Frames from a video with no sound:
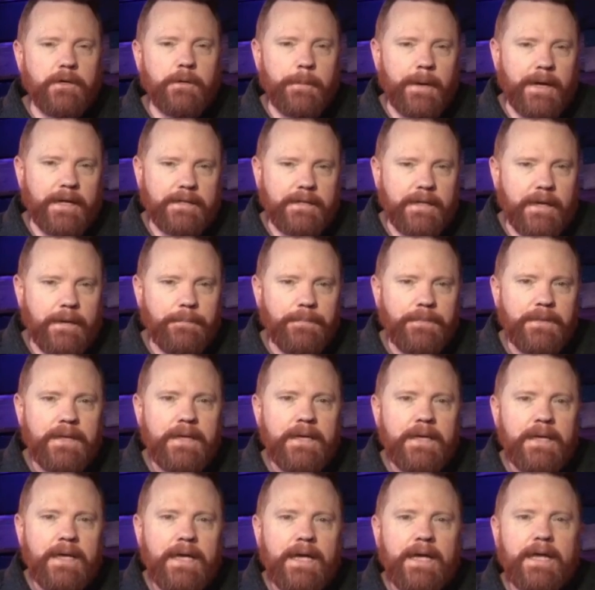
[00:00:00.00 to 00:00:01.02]
about them.
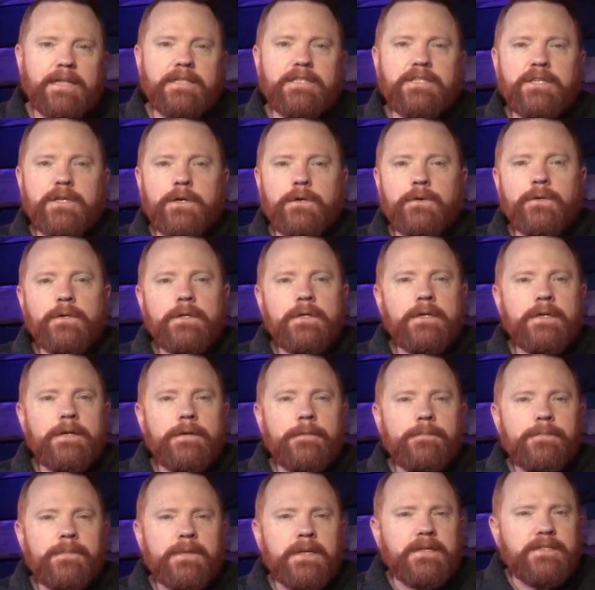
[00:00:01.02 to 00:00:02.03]
And so
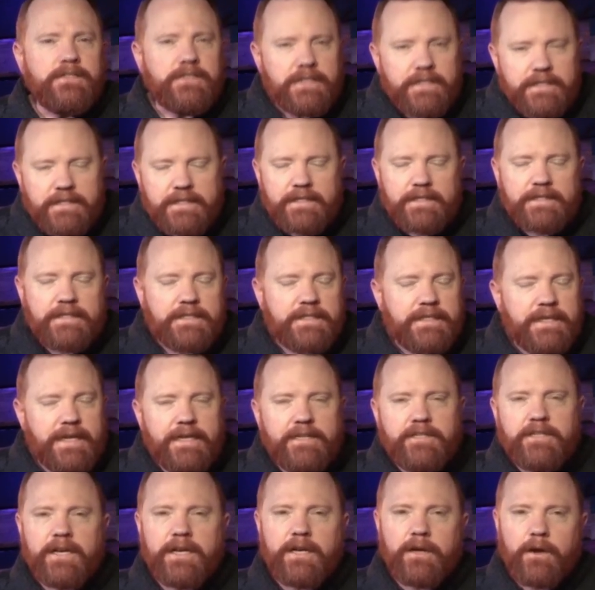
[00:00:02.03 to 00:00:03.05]
Jesus is
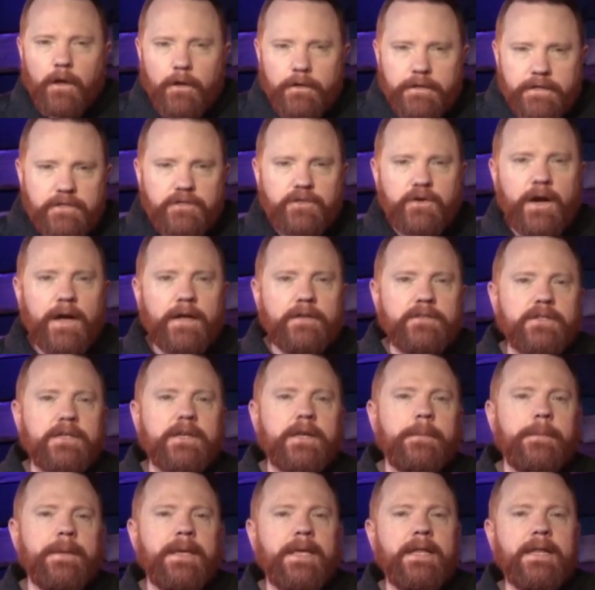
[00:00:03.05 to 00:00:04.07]
teaching, and all these crowds are
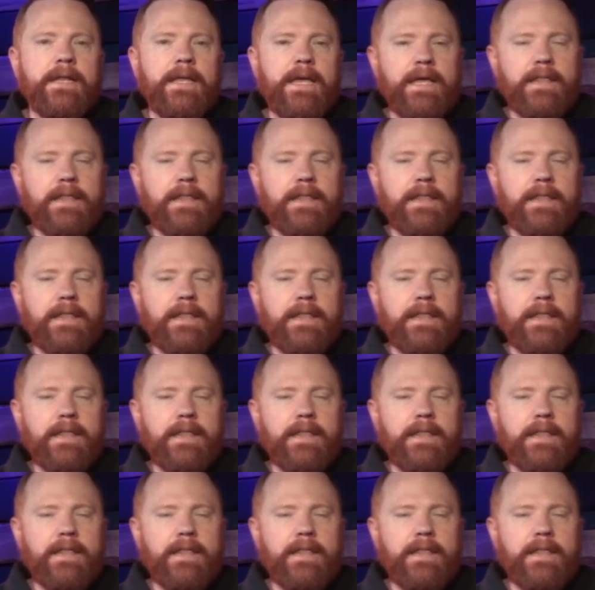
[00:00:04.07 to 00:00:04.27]
coming in,